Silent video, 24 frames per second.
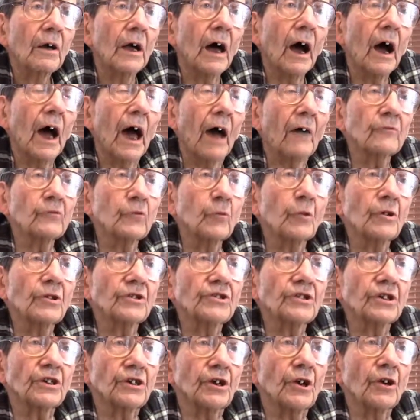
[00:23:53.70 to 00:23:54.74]
Yeah, after we
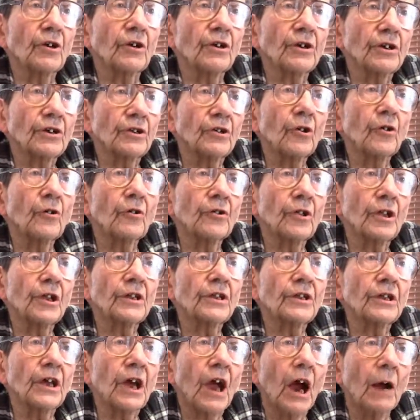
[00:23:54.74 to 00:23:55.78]
secured it, you know,
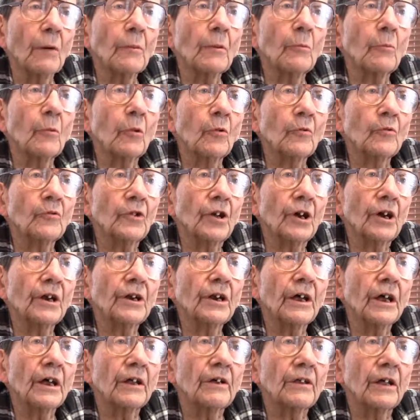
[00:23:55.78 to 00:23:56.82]
then the army moved in
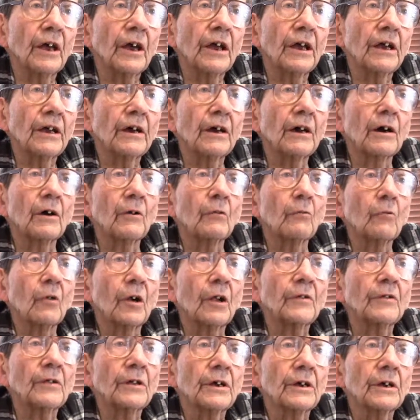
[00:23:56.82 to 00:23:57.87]
and they
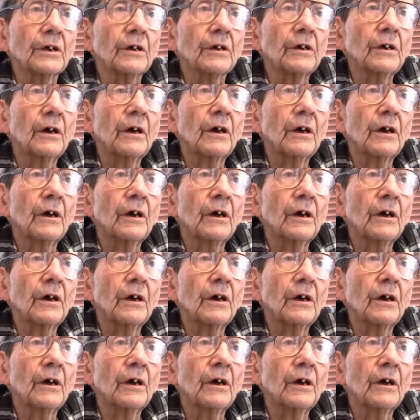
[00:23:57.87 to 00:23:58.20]
run the